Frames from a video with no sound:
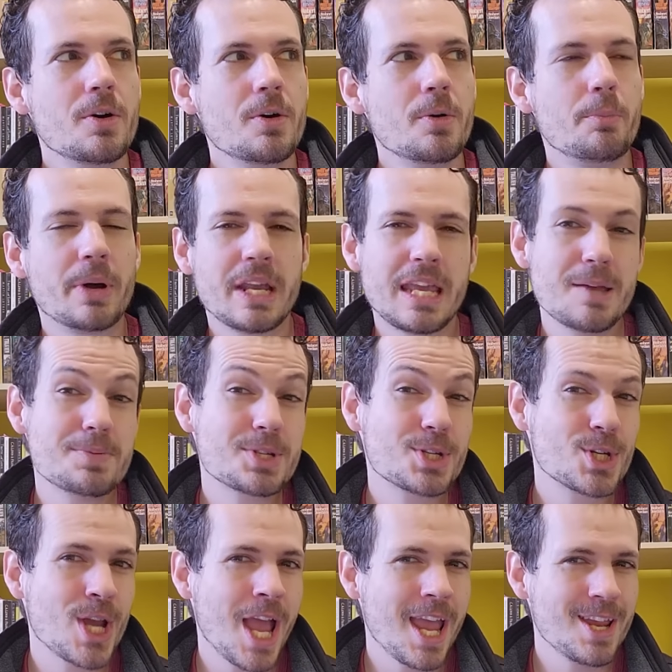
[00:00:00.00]
But it keeps
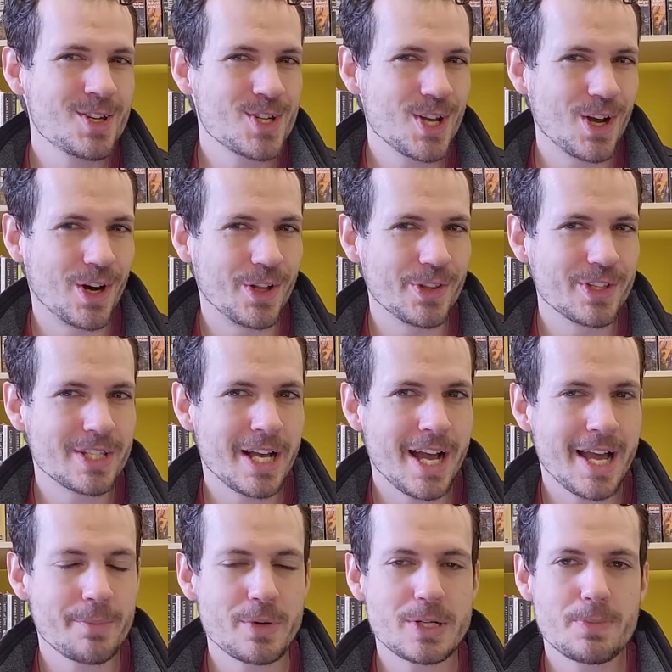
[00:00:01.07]
changing all the
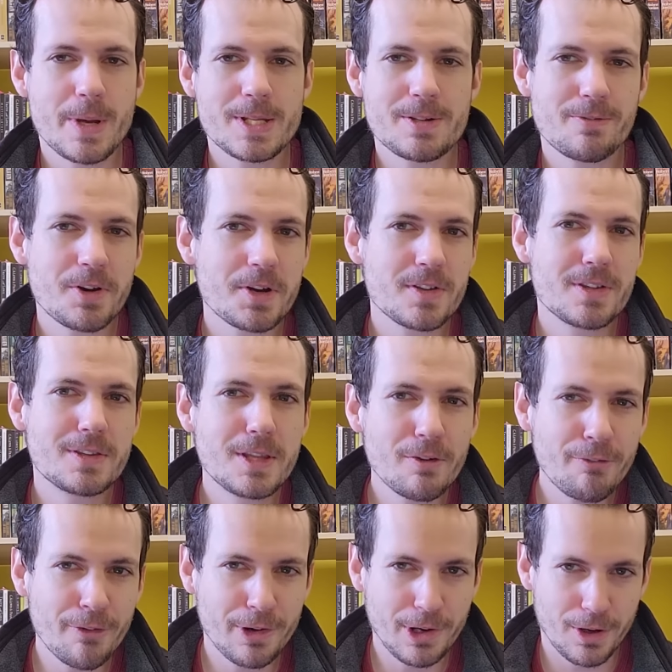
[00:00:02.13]
time, which makes it very
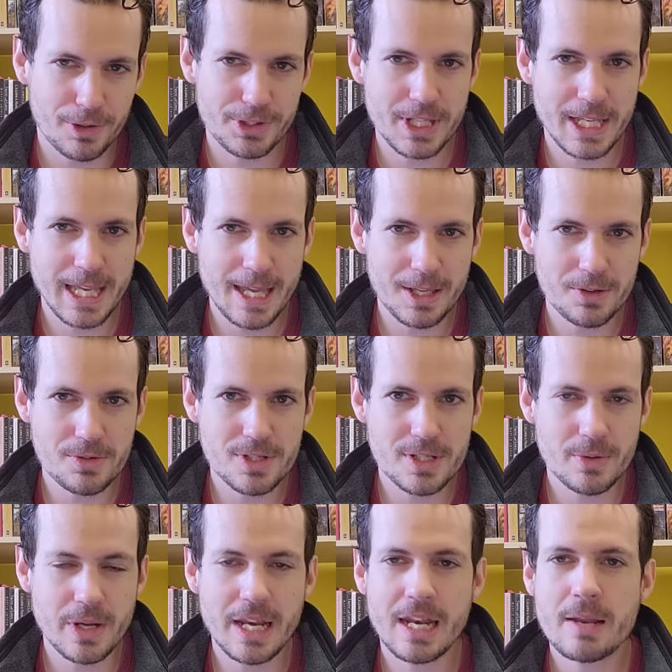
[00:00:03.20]
difficult to get used to
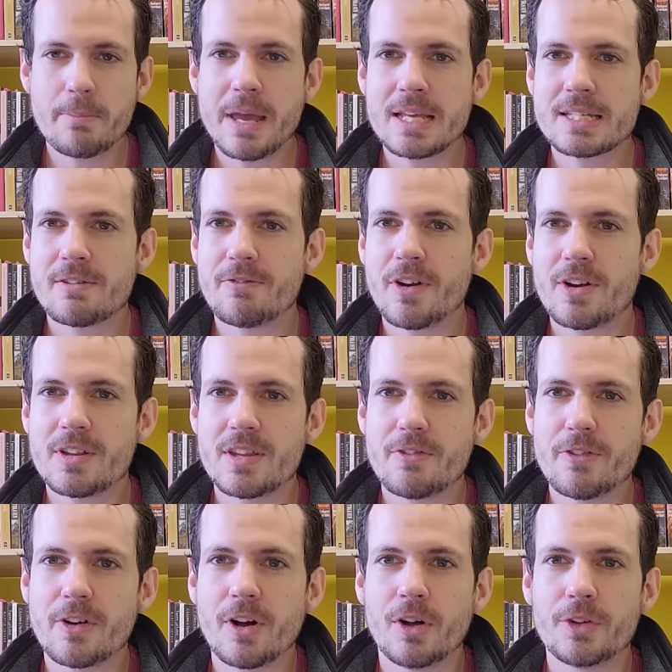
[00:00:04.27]
it. And it makes it very
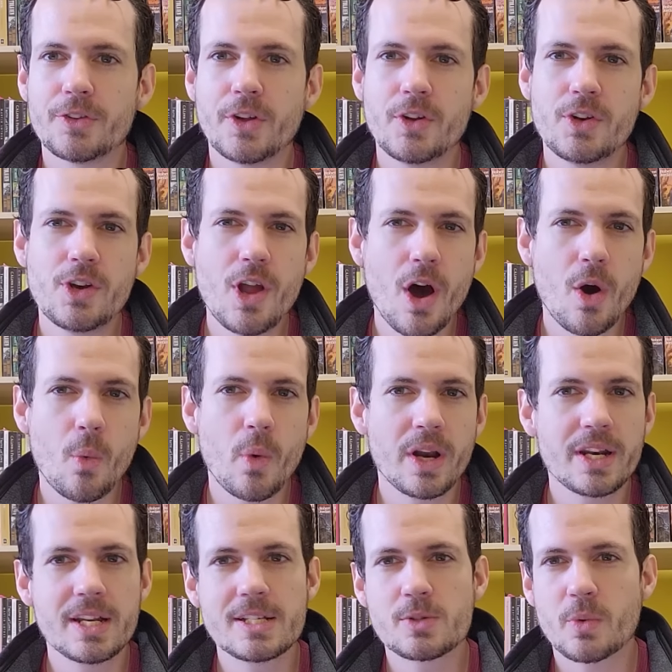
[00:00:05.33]
difficult to know what
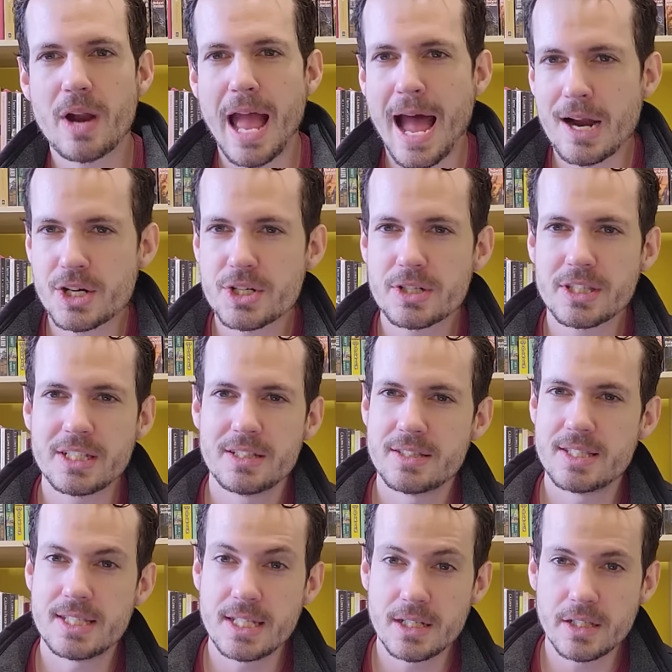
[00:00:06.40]
it is we're actually
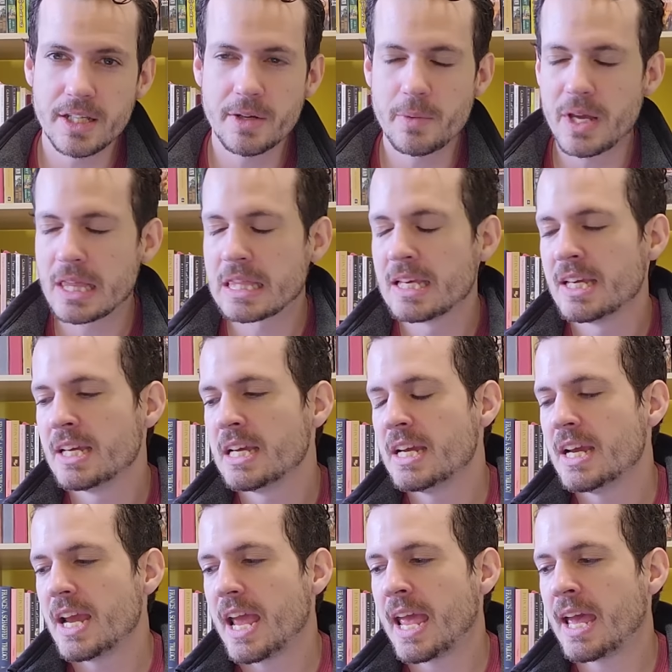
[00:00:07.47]
dealing with.
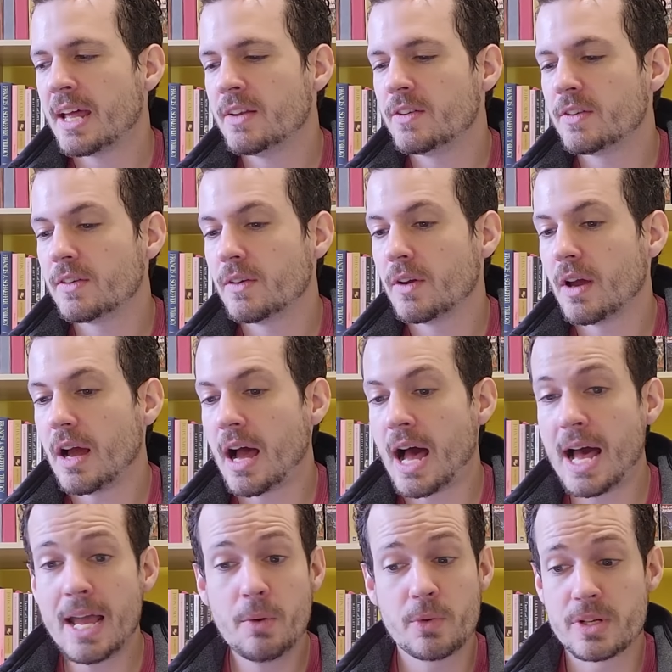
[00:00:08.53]
And
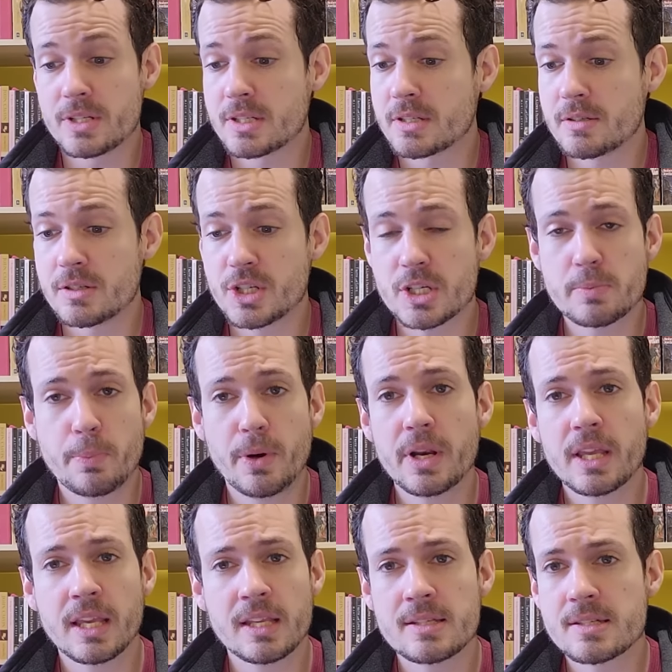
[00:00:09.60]
I was just
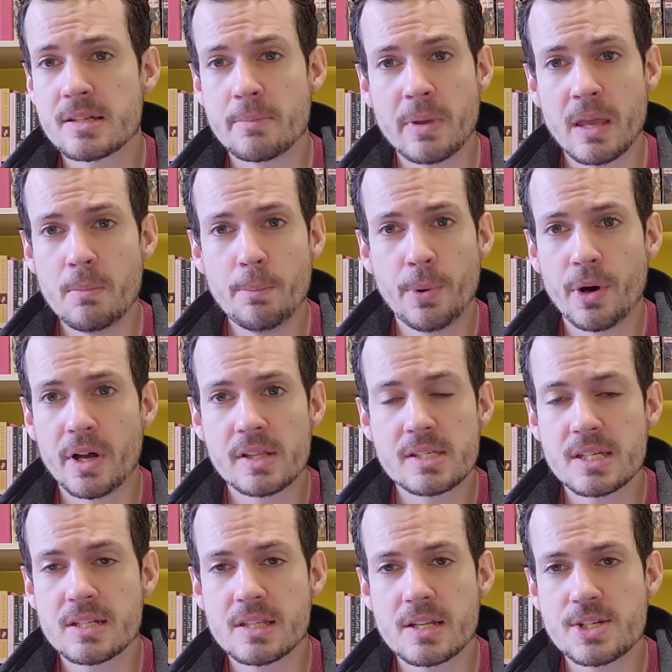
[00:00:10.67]
putting in some inputs
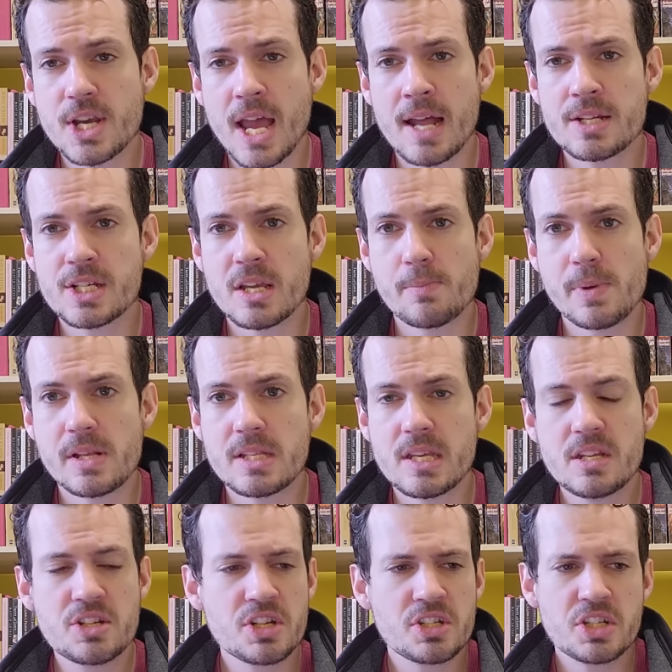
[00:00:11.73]
into ChatGPT
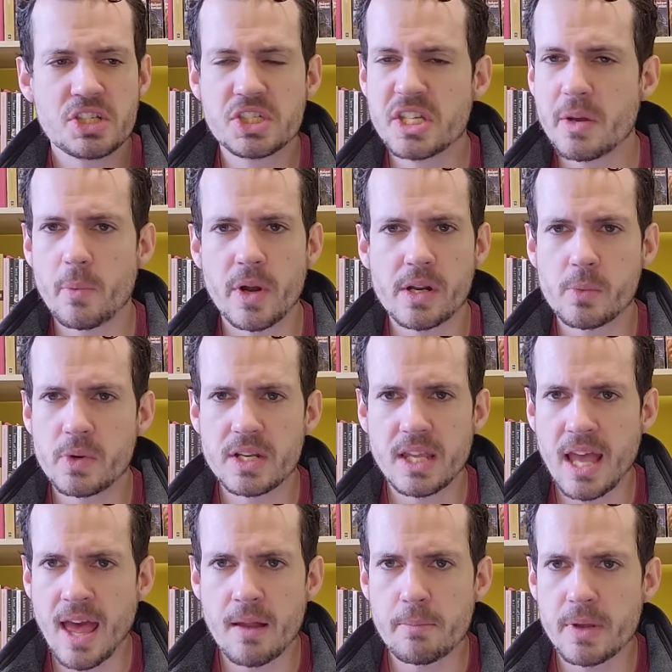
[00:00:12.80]
just to see what it would
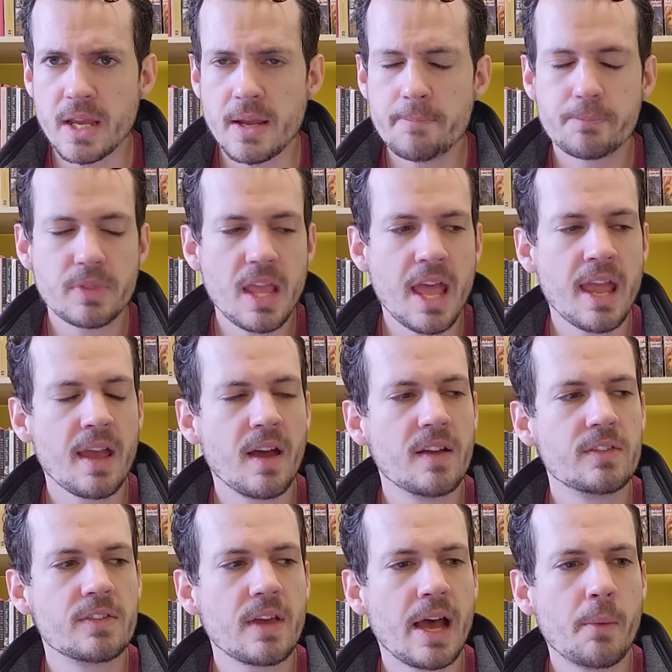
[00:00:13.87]
get me.
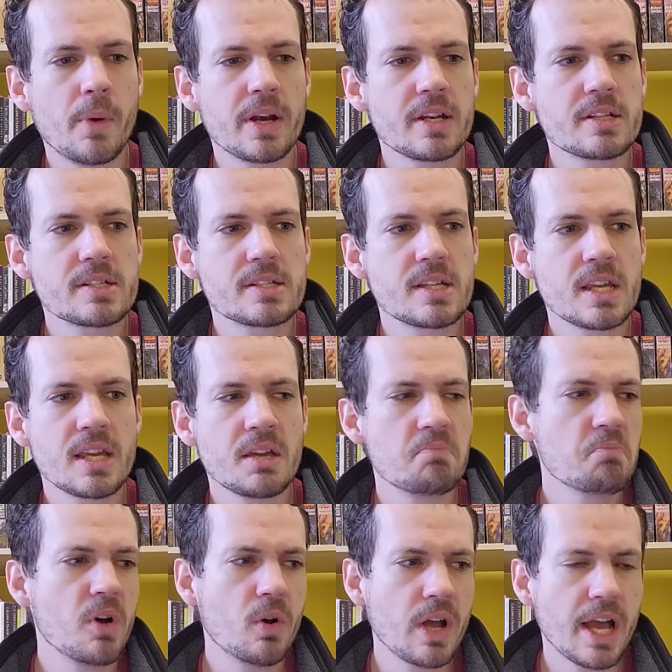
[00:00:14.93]
And I wanted to see,
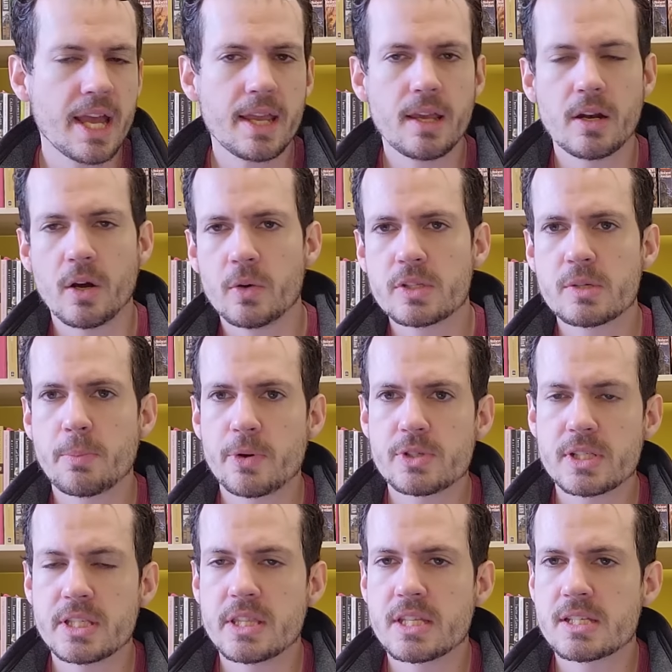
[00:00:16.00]
okay,
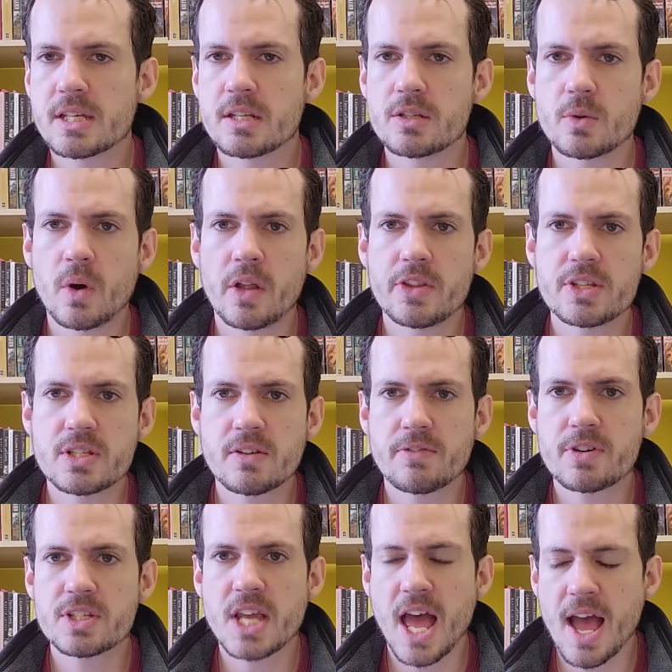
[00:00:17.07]
supposedly this can do all this
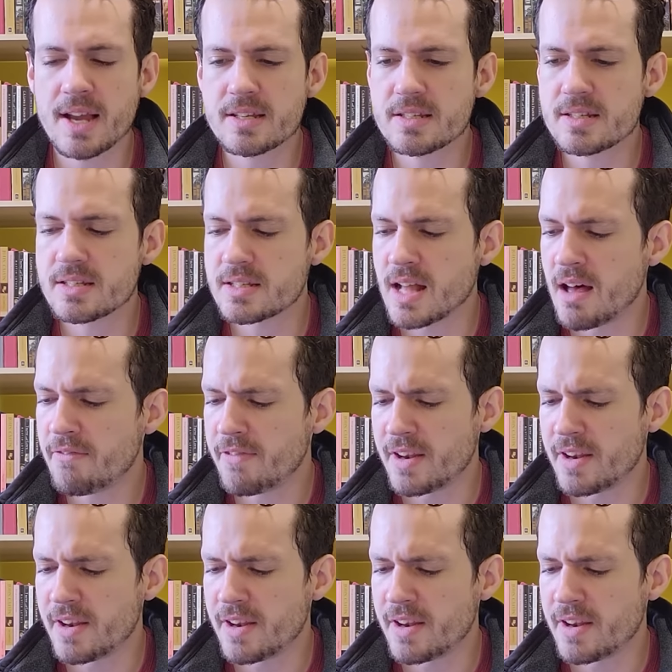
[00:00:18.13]
different text and stuff.